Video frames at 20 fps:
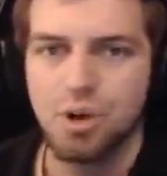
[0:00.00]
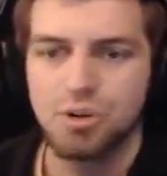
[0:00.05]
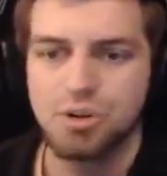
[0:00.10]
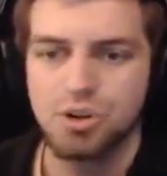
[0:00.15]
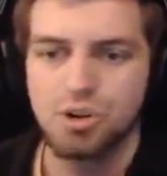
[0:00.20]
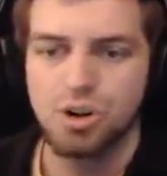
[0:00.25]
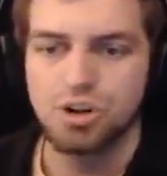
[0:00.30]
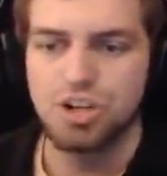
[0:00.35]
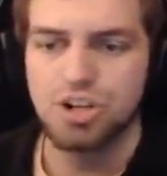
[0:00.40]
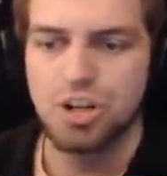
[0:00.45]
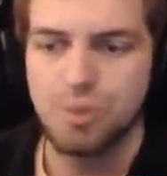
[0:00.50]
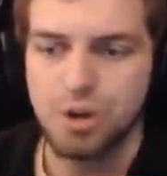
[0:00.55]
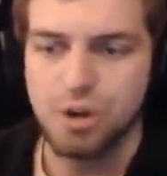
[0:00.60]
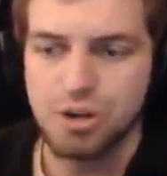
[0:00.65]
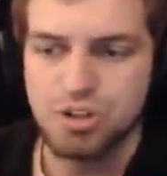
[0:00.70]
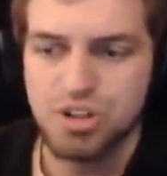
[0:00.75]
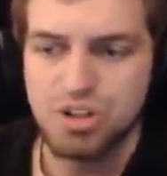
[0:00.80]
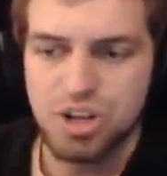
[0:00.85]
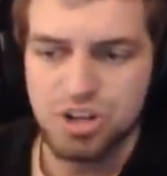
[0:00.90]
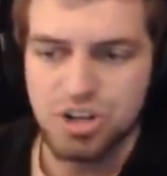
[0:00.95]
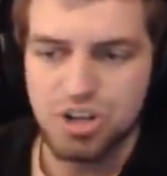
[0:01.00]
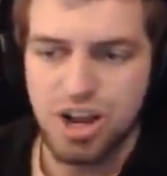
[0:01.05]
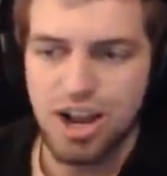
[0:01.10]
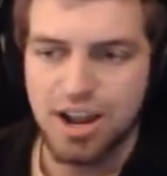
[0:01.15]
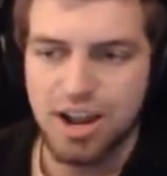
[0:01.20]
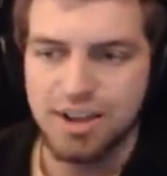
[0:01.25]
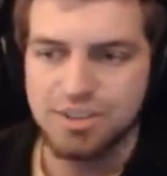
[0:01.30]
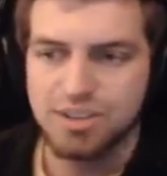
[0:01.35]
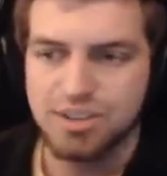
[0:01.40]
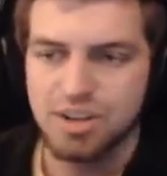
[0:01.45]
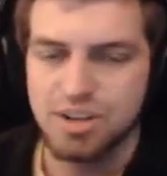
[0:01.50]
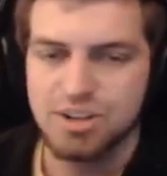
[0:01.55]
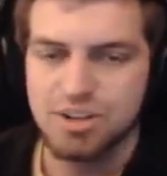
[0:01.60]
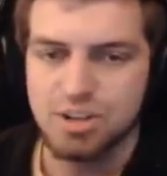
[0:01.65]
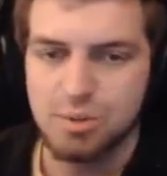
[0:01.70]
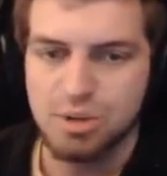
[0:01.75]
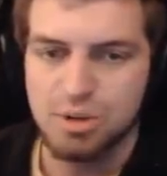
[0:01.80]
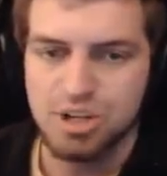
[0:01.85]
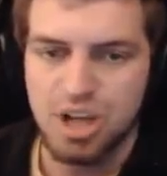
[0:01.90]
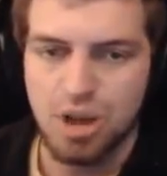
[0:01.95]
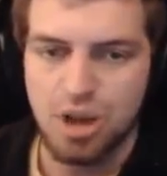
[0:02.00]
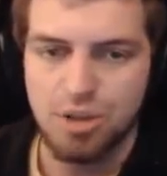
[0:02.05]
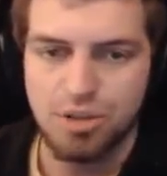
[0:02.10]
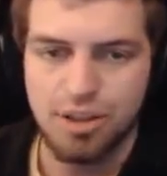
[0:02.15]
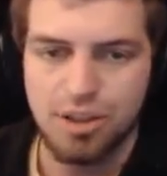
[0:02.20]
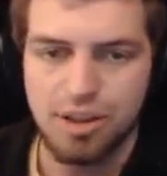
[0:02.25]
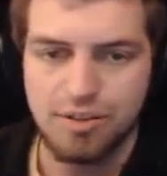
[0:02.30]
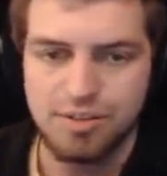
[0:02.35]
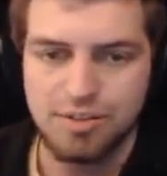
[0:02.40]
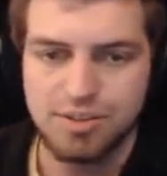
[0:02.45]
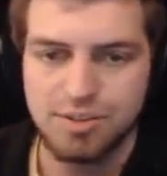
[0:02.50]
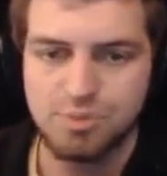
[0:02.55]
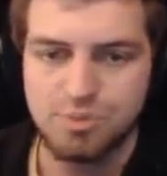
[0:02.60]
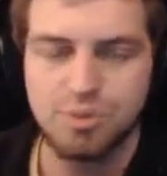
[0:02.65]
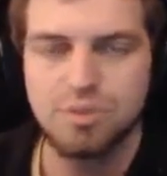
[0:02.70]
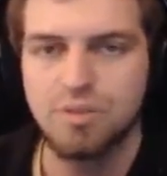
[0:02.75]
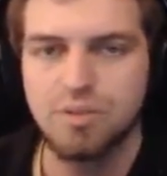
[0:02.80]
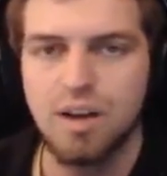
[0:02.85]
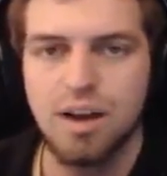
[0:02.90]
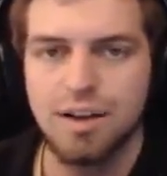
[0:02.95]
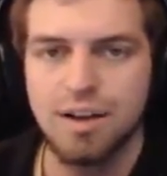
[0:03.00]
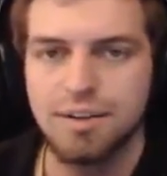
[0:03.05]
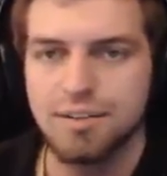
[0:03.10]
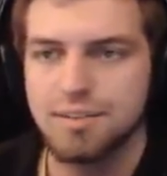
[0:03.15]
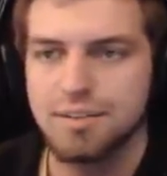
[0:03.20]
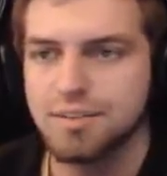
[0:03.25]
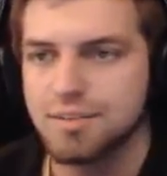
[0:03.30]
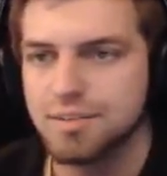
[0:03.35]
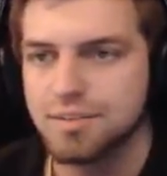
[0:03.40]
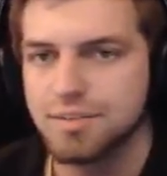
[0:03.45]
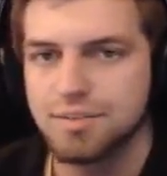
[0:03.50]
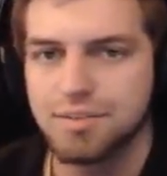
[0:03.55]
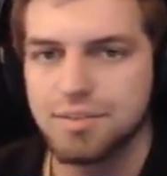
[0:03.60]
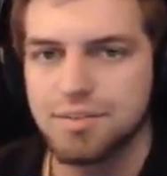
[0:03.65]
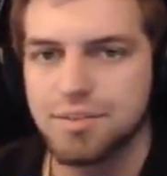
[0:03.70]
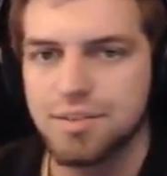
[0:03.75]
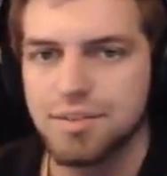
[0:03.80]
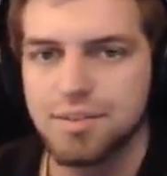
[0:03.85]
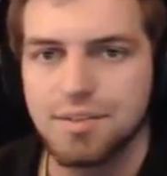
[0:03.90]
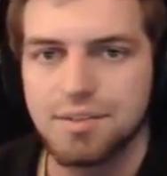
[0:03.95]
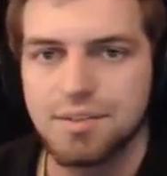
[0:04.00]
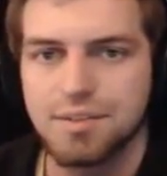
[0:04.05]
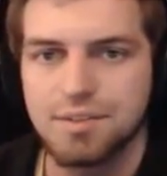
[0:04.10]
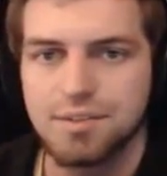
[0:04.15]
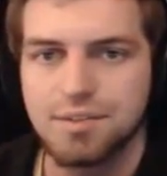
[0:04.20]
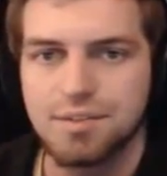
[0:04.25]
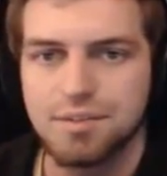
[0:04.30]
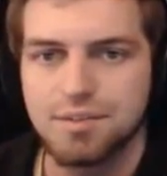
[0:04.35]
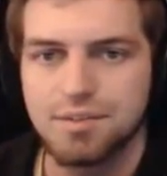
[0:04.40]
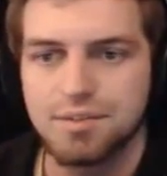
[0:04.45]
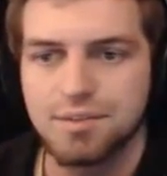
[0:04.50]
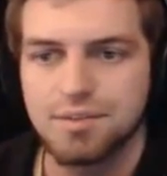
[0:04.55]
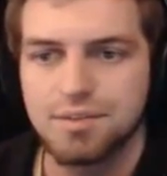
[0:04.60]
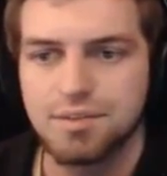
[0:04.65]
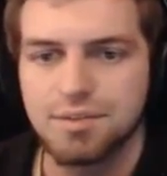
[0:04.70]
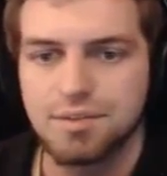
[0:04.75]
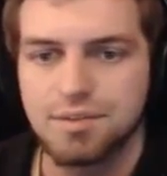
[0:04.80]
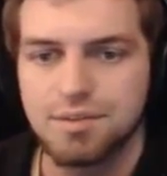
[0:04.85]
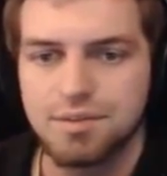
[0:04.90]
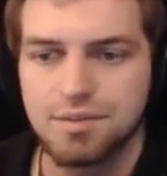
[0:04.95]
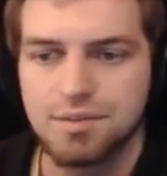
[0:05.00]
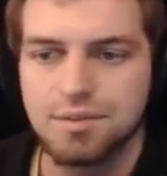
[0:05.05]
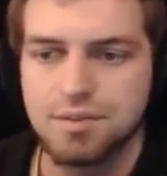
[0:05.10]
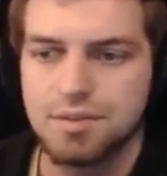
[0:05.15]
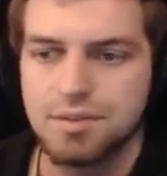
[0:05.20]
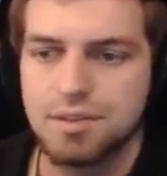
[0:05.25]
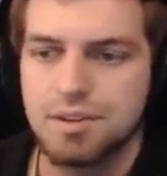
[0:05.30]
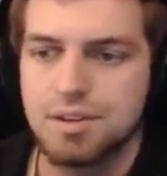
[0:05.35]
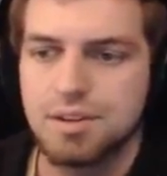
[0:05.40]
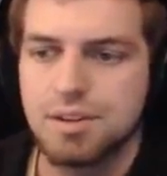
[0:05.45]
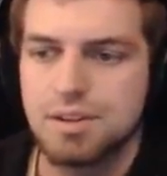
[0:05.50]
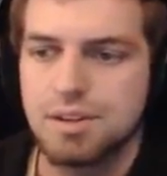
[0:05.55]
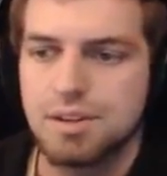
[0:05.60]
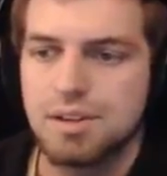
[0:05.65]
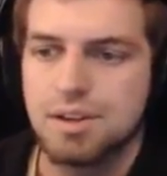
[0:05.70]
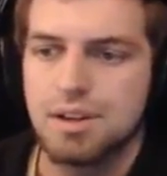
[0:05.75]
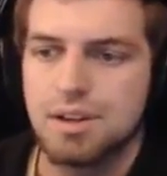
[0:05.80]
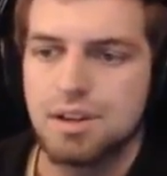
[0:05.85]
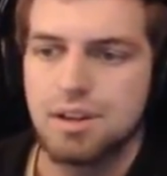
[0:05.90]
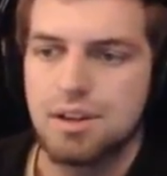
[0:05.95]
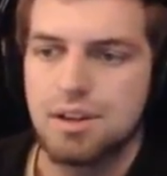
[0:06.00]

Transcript: No, dude, our generator's such a high, so, so much health left. We're fine. Well, the monster's gonna